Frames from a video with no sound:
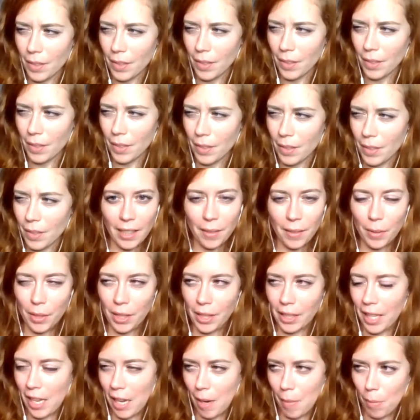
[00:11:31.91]
guy like with a
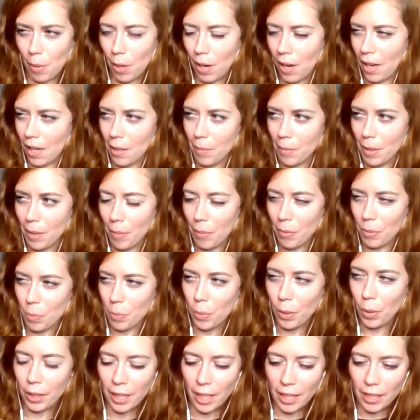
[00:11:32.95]
camera on him that was
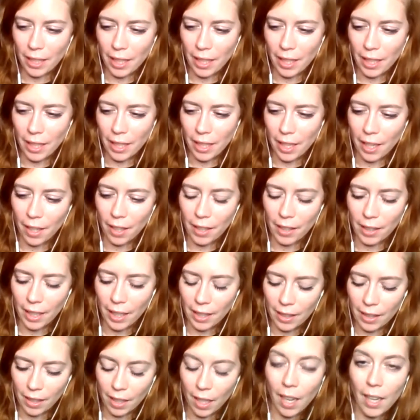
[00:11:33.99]
working there in like the
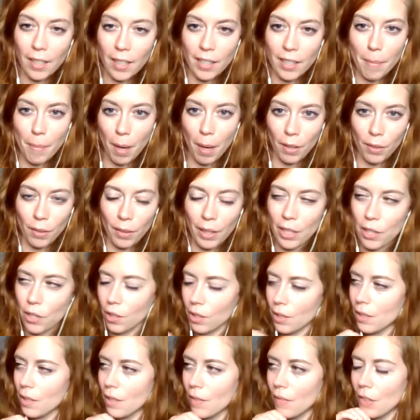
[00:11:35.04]
content moderation
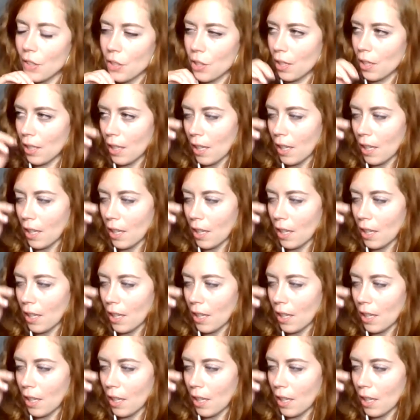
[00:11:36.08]
division.